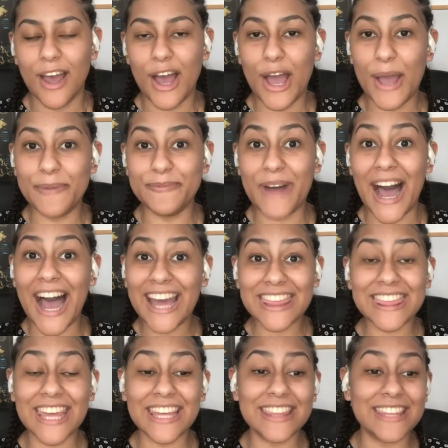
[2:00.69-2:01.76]
I
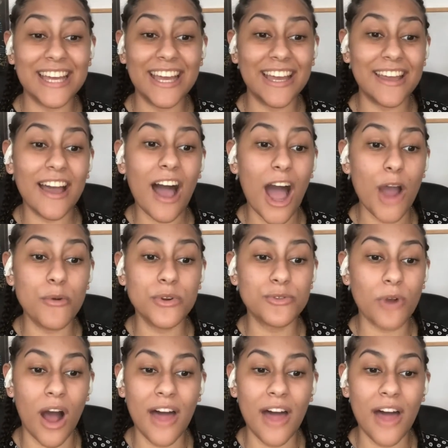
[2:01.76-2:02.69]
think that I would